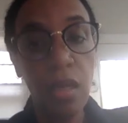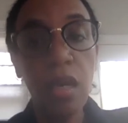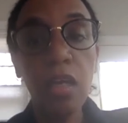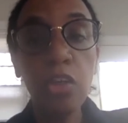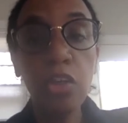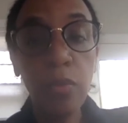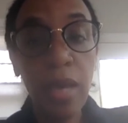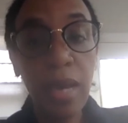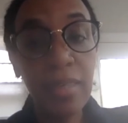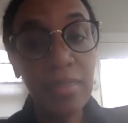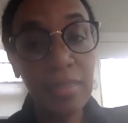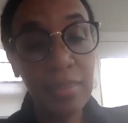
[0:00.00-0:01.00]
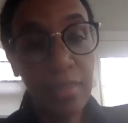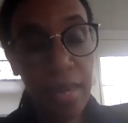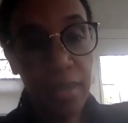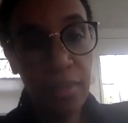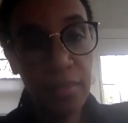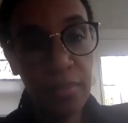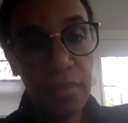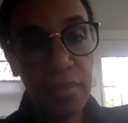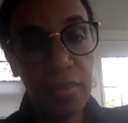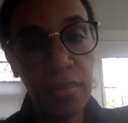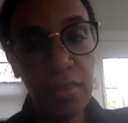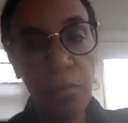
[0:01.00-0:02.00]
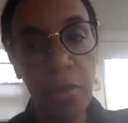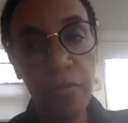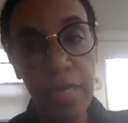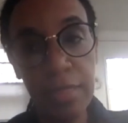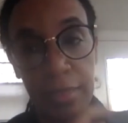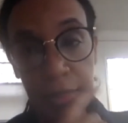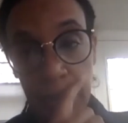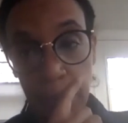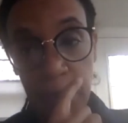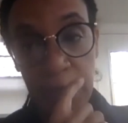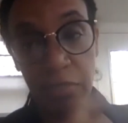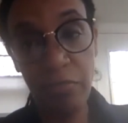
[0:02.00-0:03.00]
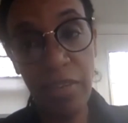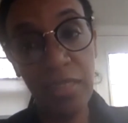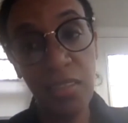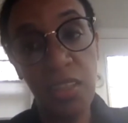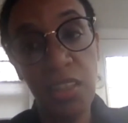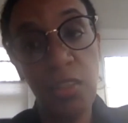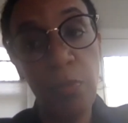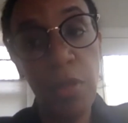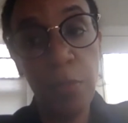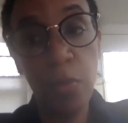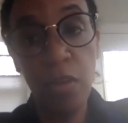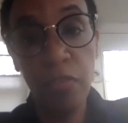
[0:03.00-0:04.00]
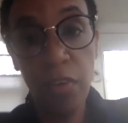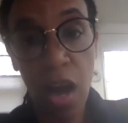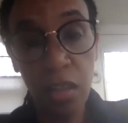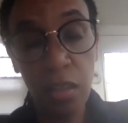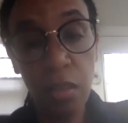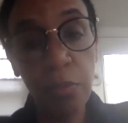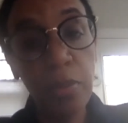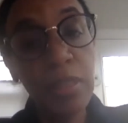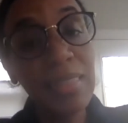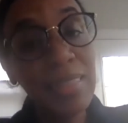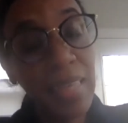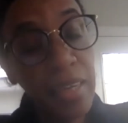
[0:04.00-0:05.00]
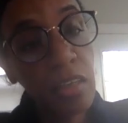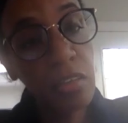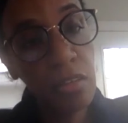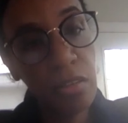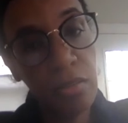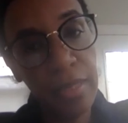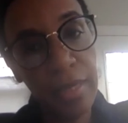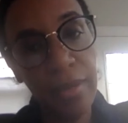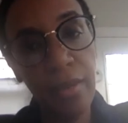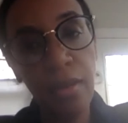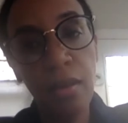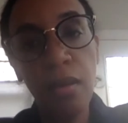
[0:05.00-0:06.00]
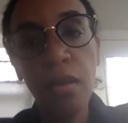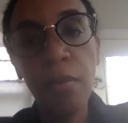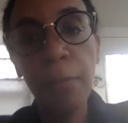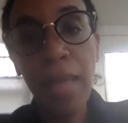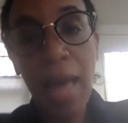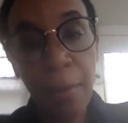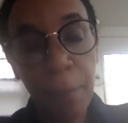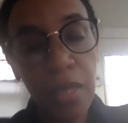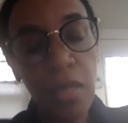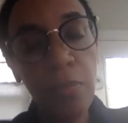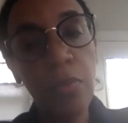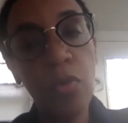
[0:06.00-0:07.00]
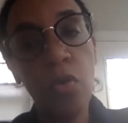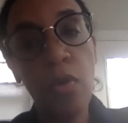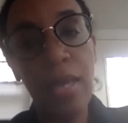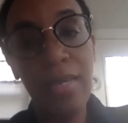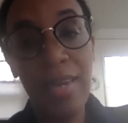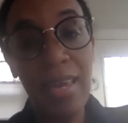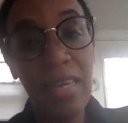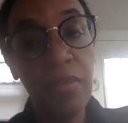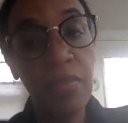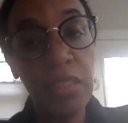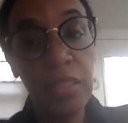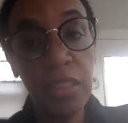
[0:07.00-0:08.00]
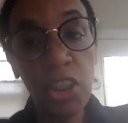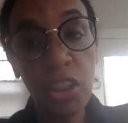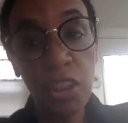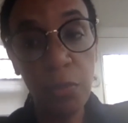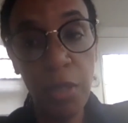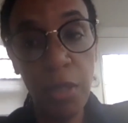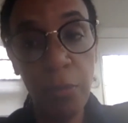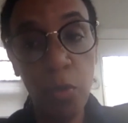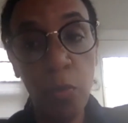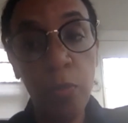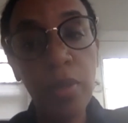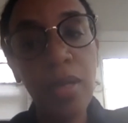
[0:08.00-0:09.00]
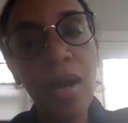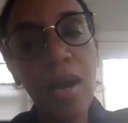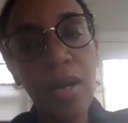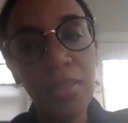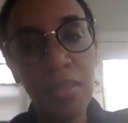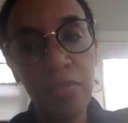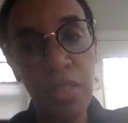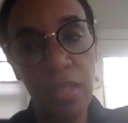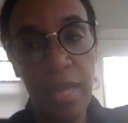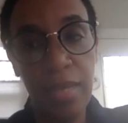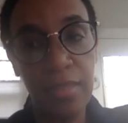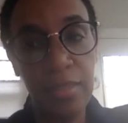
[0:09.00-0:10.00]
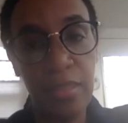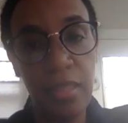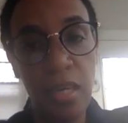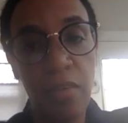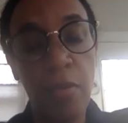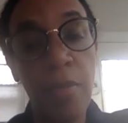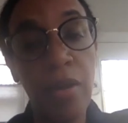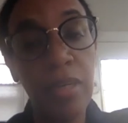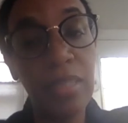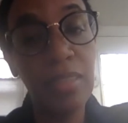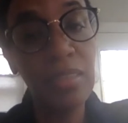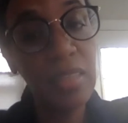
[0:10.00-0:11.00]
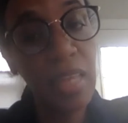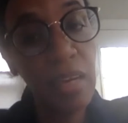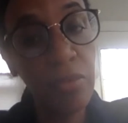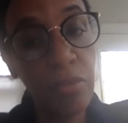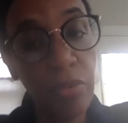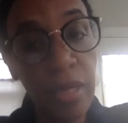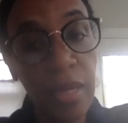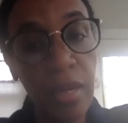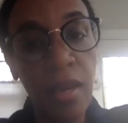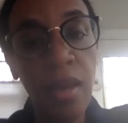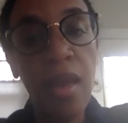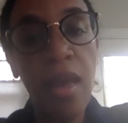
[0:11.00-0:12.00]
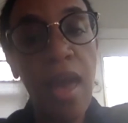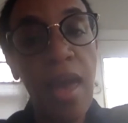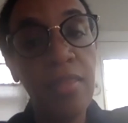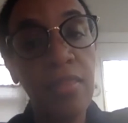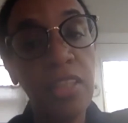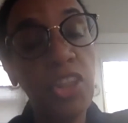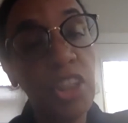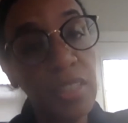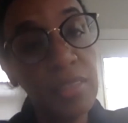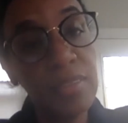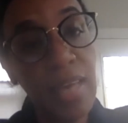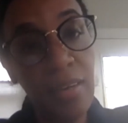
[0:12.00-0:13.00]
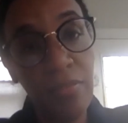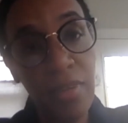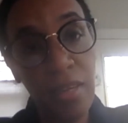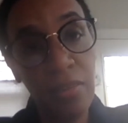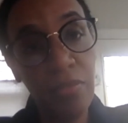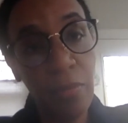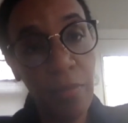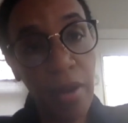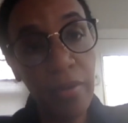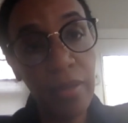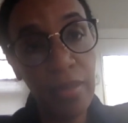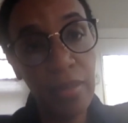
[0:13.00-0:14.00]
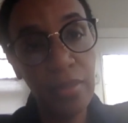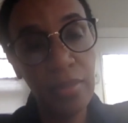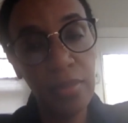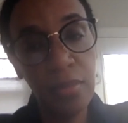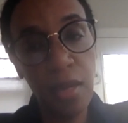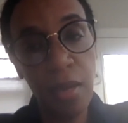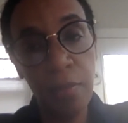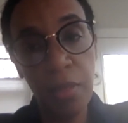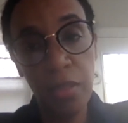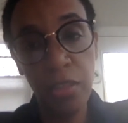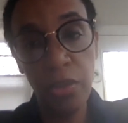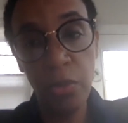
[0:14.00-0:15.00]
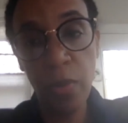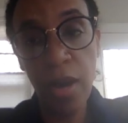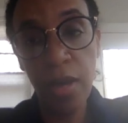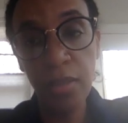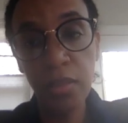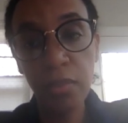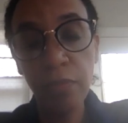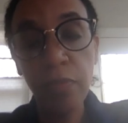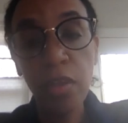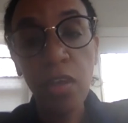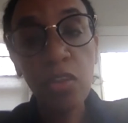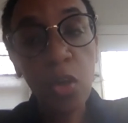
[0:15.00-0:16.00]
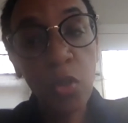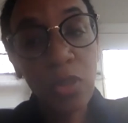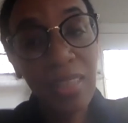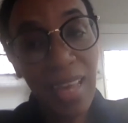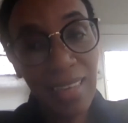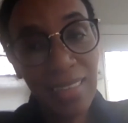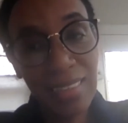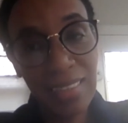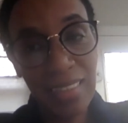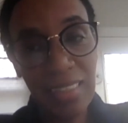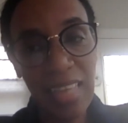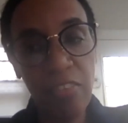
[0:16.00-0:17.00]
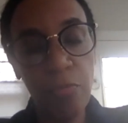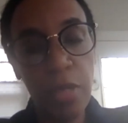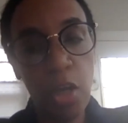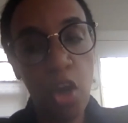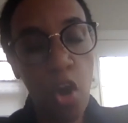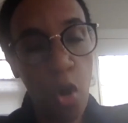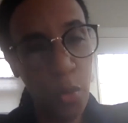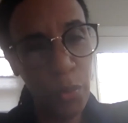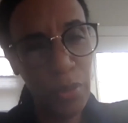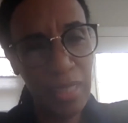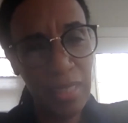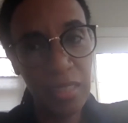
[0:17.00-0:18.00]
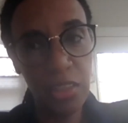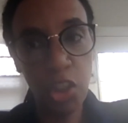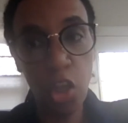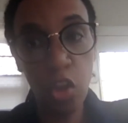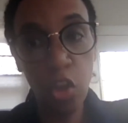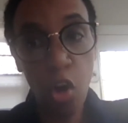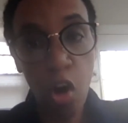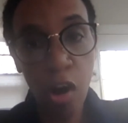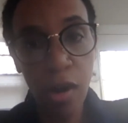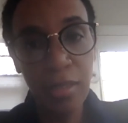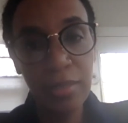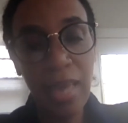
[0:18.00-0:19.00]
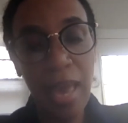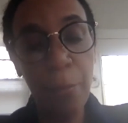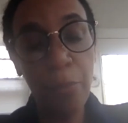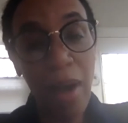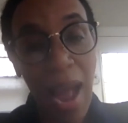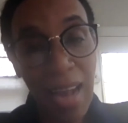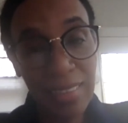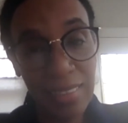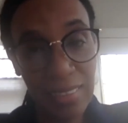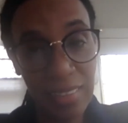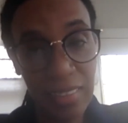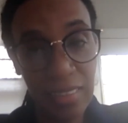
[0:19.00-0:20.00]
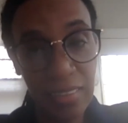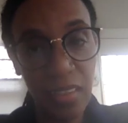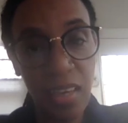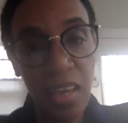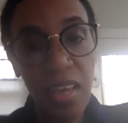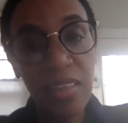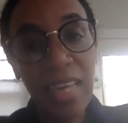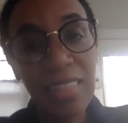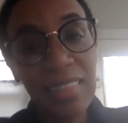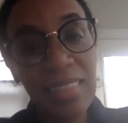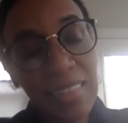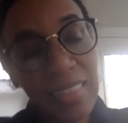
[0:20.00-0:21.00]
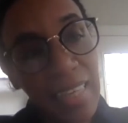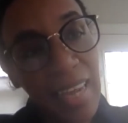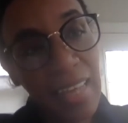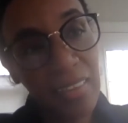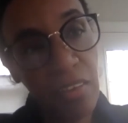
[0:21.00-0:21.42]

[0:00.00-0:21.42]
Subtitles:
In the United States, systemic racism disadvantages people of color, particularly Black people and Native Indigenous people, because of the legacy of American slavery and the genocide of Native Americans in the US. Those legacies have been coded into laws and practices that sit at the